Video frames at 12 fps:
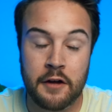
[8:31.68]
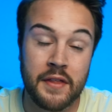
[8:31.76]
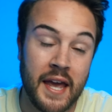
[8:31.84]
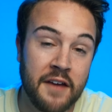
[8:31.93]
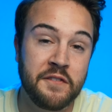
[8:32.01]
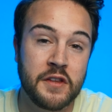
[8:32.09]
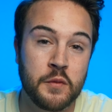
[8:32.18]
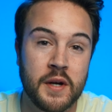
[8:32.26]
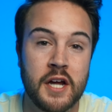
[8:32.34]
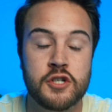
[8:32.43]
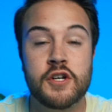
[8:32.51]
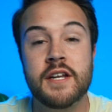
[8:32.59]
Now the
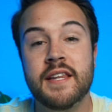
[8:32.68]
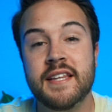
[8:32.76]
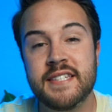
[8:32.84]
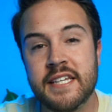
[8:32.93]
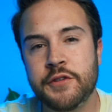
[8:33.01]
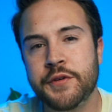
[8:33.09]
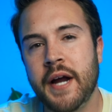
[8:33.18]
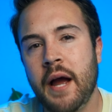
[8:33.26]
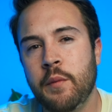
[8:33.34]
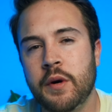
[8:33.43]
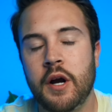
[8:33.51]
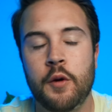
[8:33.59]
A5100 and the
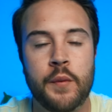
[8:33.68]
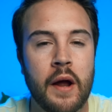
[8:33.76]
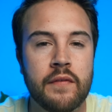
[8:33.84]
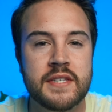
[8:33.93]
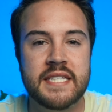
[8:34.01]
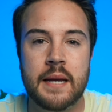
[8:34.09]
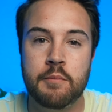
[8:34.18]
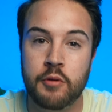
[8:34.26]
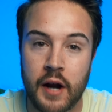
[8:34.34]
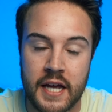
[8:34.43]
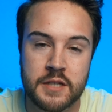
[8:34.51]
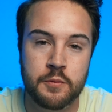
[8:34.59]
T3i were around the same
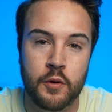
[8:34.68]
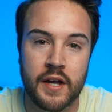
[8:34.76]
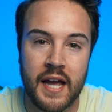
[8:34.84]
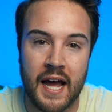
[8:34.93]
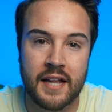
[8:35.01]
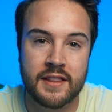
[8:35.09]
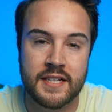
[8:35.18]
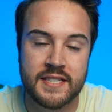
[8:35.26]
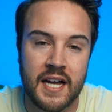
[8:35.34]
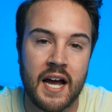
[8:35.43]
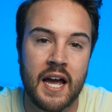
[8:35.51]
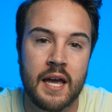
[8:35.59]
price point at the
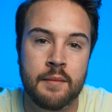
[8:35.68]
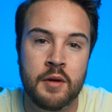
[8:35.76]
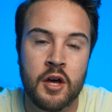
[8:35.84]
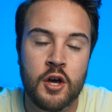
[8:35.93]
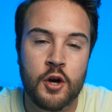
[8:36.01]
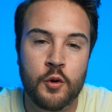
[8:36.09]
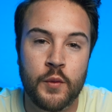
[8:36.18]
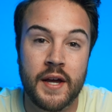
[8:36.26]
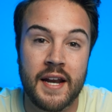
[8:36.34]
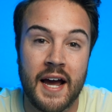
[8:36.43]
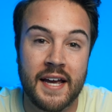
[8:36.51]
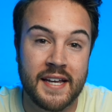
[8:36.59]
time
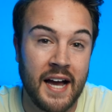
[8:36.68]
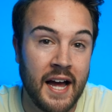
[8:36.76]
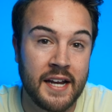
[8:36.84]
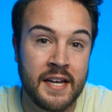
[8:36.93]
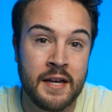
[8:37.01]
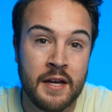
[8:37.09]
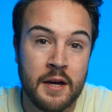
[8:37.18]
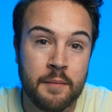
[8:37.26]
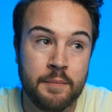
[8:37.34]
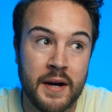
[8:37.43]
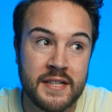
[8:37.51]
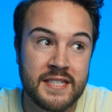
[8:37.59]
when I got it,
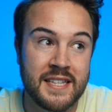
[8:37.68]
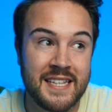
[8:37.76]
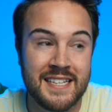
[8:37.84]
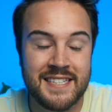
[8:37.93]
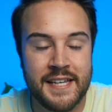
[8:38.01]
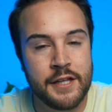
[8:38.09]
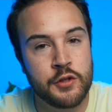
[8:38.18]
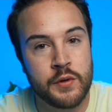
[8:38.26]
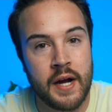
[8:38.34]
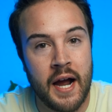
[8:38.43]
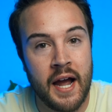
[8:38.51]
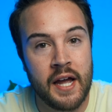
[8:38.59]
but the
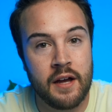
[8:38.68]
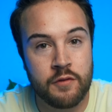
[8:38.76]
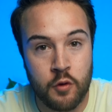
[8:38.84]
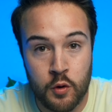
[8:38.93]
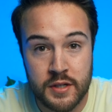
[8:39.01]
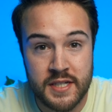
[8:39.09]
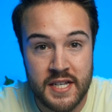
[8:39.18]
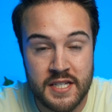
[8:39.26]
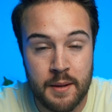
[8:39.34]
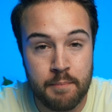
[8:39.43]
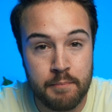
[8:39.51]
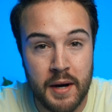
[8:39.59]
T3i, of course, is
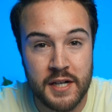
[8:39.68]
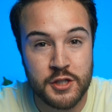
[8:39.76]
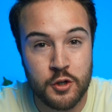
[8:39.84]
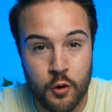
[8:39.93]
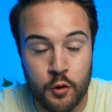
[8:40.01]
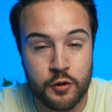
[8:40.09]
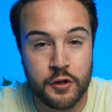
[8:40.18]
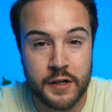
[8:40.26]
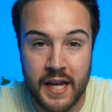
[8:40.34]
a much older